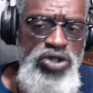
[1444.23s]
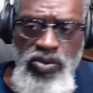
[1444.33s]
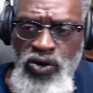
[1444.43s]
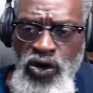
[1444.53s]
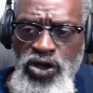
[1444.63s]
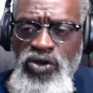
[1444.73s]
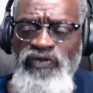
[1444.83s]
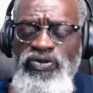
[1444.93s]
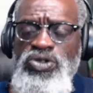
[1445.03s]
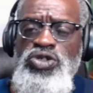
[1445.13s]
more
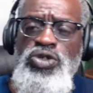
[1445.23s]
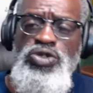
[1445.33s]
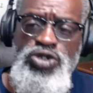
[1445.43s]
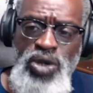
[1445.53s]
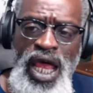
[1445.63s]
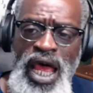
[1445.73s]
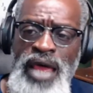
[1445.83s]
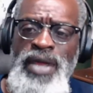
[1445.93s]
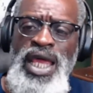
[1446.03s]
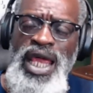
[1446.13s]
useful to your
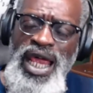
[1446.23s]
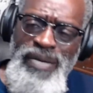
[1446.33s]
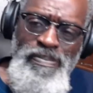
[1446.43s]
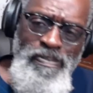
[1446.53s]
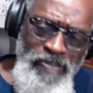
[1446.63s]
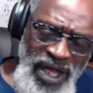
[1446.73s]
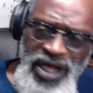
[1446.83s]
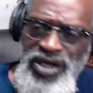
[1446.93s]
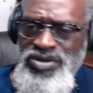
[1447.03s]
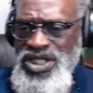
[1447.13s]
tribe and
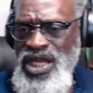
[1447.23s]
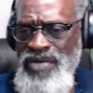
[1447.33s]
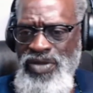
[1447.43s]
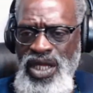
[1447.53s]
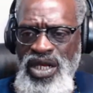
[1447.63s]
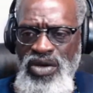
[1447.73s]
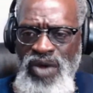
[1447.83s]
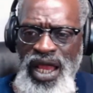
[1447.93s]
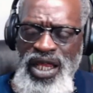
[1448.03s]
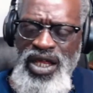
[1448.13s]
build something,
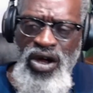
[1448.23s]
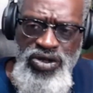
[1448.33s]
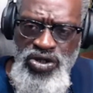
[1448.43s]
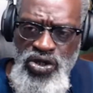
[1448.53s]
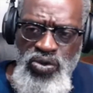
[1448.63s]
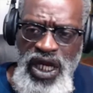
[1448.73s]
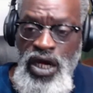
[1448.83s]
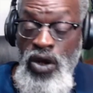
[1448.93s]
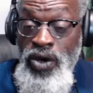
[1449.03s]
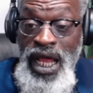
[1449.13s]
right? Are you doing
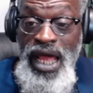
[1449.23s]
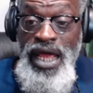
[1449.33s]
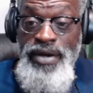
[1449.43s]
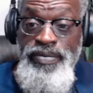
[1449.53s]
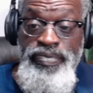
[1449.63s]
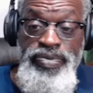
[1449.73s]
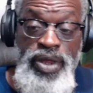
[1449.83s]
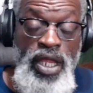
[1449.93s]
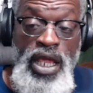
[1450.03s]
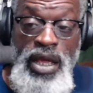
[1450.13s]
that or not?
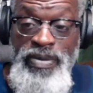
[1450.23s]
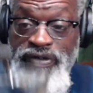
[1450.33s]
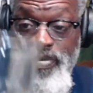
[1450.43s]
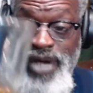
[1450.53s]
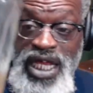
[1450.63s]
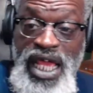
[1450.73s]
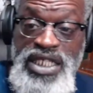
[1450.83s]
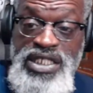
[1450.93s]
I'm lifting my glass